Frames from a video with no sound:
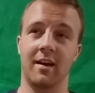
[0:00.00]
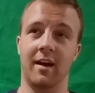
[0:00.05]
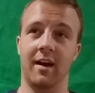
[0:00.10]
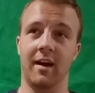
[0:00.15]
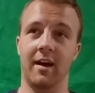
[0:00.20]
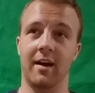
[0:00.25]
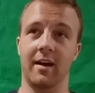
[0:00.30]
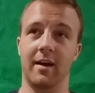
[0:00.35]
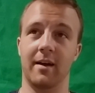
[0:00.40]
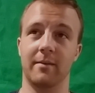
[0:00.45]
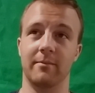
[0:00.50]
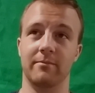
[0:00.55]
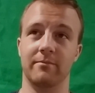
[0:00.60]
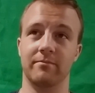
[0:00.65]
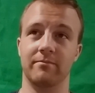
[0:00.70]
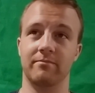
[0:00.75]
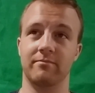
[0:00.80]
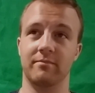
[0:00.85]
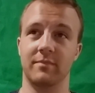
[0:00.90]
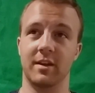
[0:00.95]

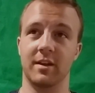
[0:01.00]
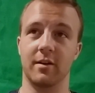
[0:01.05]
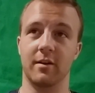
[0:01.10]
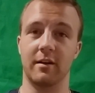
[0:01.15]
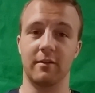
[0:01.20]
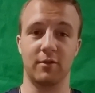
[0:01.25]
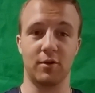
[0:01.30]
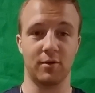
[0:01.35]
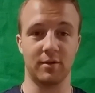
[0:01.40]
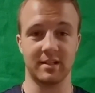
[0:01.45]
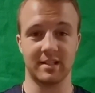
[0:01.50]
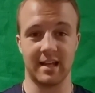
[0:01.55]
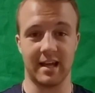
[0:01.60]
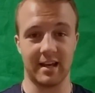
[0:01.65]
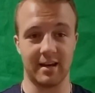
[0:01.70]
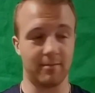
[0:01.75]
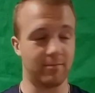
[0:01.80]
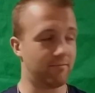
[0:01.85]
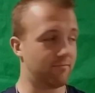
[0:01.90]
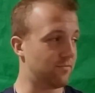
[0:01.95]
You know, I've always
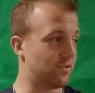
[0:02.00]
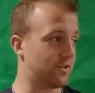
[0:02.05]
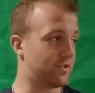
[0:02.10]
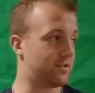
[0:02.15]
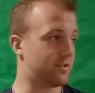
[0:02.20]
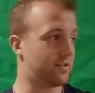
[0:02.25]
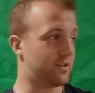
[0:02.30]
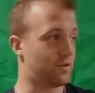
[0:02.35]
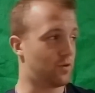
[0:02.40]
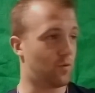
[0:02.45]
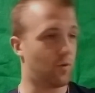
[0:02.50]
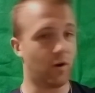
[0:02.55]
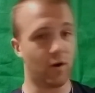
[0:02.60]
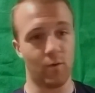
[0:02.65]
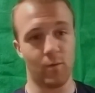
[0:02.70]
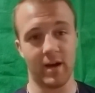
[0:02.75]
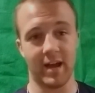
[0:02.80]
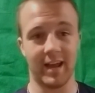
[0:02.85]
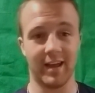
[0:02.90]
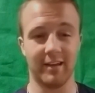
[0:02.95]
had him just a door
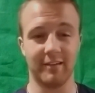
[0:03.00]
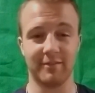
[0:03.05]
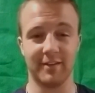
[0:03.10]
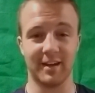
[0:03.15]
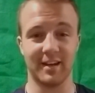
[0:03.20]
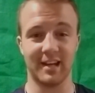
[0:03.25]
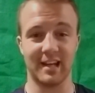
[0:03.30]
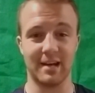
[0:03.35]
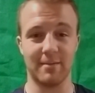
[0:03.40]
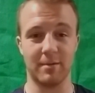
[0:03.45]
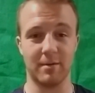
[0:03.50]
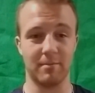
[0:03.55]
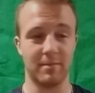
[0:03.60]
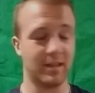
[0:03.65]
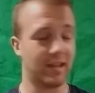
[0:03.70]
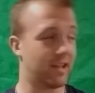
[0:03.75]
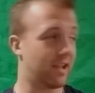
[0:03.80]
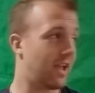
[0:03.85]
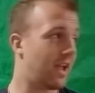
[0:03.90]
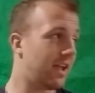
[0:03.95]
away. If I need him, I'd
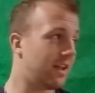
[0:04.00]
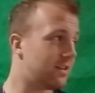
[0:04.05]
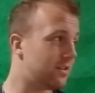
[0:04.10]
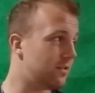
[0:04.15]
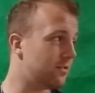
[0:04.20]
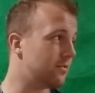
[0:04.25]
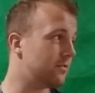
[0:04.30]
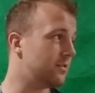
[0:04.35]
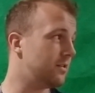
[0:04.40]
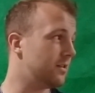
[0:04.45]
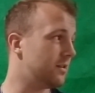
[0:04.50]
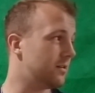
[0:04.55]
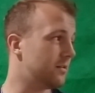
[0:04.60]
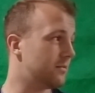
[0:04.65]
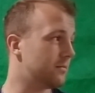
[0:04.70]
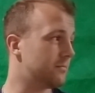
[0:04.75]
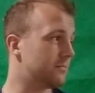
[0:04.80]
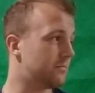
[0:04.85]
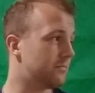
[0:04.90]
be like, hey dude, you know,